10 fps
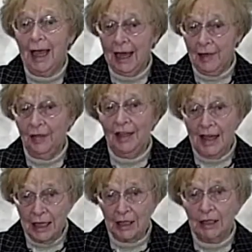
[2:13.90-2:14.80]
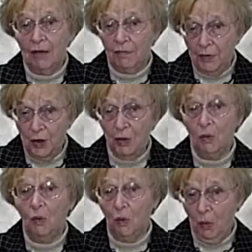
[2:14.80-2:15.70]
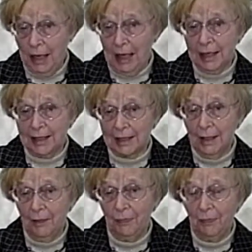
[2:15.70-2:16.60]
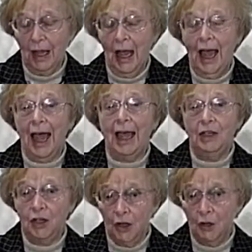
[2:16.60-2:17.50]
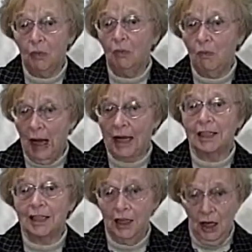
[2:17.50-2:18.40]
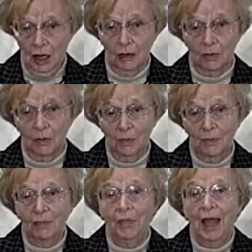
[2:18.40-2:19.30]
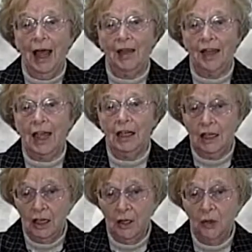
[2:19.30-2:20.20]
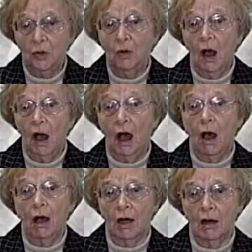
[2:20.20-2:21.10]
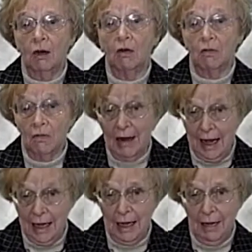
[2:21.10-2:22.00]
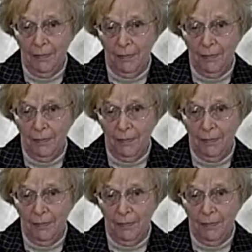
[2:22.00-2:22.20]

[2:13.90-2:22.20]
in these few weeks. And you must know that you are ready